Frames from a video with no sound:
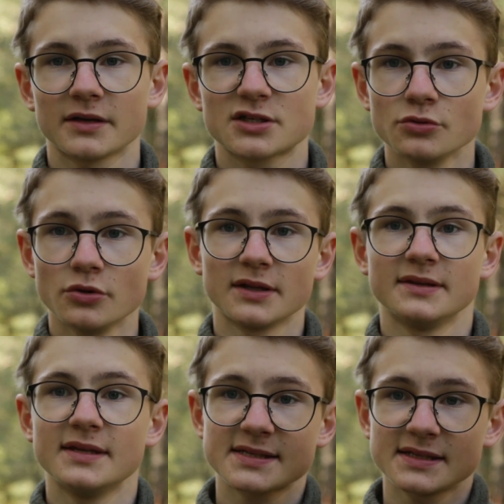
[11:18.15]
to
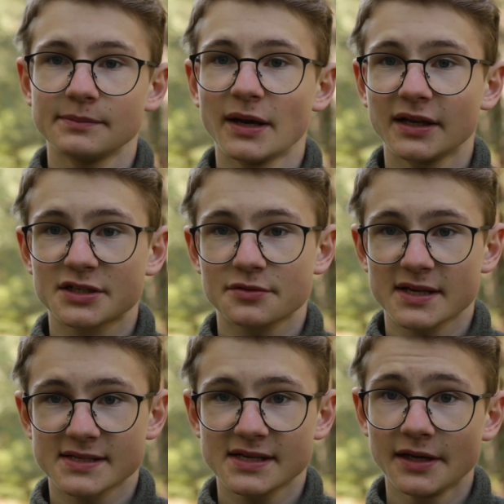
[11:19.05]
this email
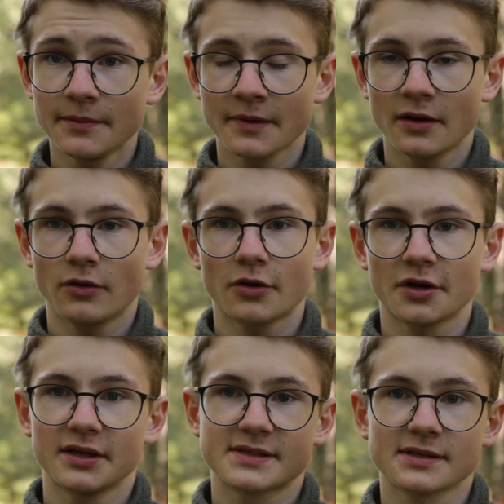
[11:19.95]
address here,
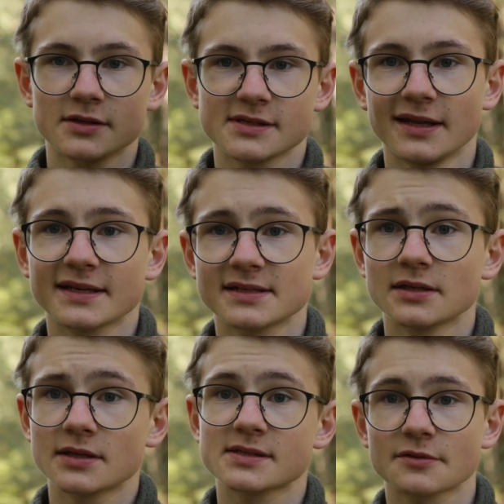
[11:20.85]
or it's also linked in
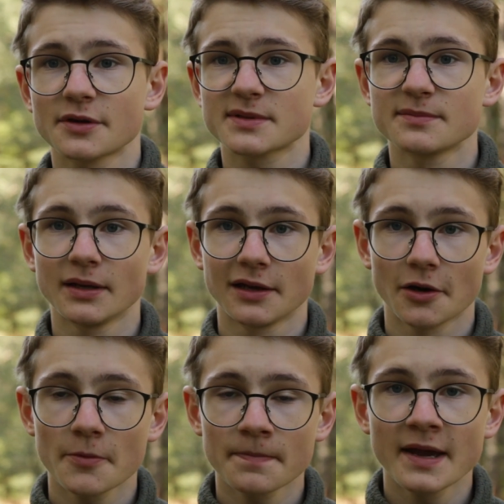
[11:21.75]
the description
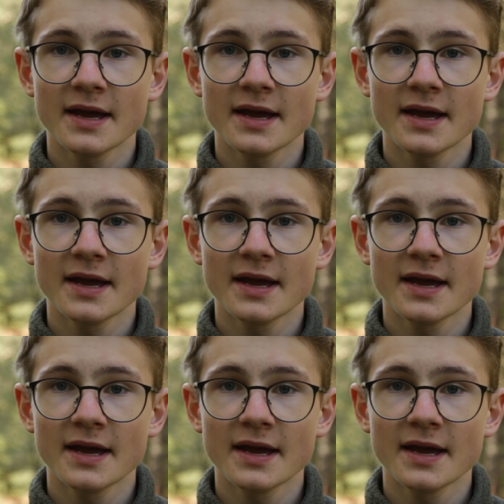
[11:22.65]
below,